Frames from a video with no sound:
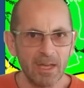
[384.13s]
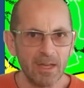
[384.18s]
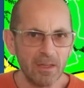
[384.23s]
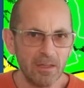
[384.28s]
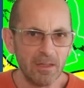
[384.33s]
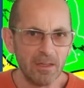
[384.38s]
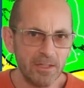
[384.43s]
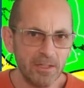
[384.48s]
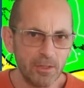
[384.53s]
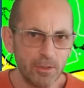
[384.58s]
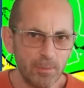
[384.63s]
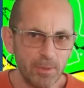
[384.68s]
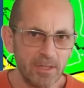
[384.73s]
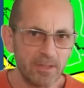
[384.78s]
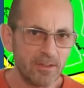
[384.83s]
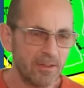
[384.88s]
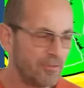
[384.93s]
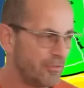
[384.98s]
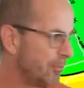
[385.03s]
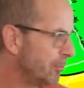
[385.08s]
a little
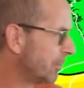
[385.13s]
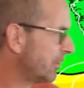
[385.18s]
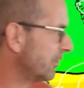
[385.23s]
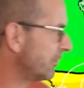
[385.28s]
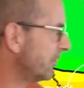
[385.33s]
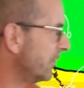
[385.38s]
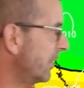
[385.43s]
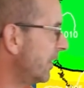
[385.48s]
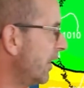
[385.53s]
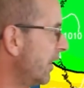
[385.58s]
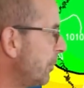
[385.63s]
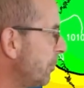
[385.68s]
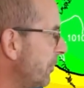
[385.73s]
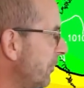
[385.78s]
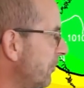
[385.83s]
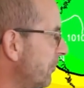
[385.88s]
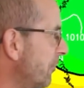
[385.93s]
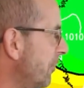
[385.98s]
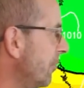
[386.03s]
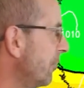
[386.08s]
bit different because high
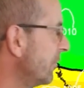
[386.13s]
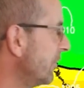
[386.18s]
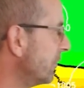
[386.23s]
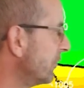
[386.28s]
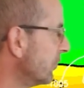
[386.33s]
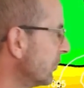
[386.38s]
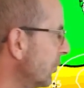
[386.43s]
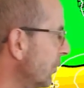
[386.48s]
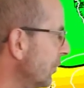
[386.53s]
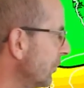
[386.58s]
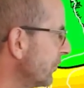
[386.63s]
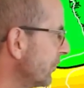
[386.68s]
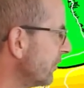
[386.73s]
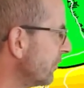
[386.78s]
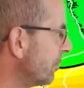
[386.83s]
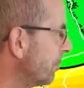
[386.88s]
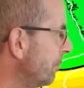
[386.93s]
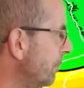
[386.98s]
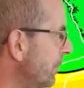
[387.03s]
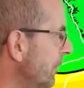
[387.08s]
pressure from the Azores
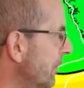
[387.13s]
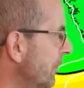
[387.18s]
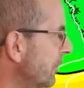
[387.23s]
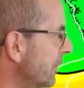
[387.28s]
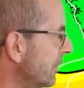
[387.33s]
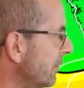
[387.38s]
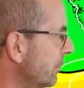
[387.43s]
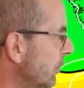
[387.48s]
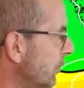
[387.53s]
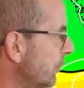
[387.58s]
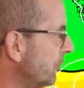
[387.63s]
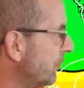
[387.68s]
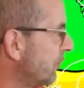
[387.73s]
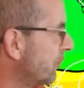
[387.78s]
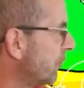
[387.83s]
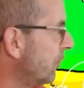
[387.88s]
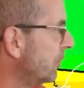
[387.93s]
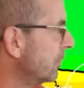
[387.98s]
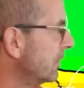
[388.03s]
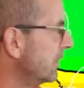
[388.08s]
is building more
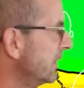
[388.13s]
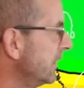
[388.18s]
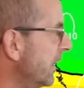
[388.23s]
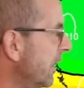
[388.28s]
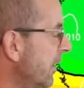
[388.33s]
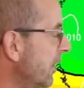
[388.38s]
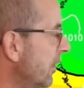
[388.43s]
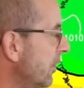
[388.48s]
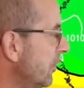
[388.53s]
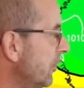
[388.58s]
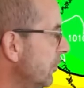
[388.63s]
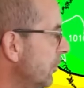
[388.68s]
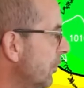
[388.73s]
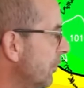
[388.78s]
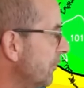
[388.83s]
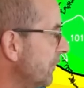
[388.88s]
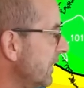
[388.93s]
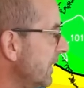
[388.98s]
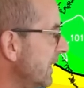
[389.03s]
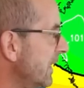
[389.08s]
strongly
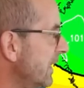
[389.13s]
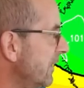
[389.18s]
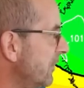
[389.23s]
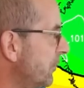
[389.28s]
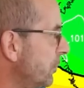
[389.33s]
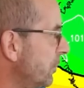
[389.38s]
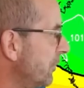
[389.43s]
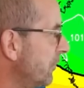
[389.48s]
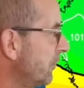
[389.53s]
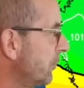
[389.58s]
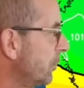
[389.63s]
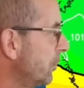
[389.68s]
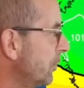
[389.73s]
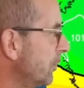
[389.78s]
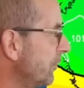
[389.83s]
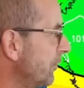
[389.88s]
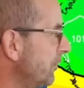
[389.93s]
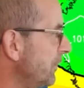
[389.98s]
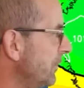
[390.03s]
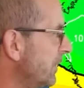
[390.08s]
northeastwards
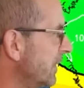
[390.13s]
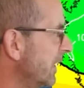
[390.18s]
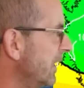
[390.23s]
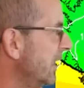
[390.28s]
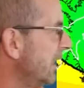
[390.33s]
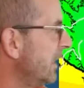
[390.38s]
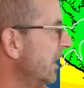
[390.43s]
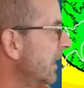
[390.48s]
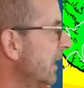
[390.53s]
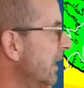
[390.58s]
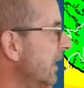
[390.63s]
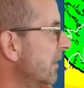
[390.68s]
towards the UK.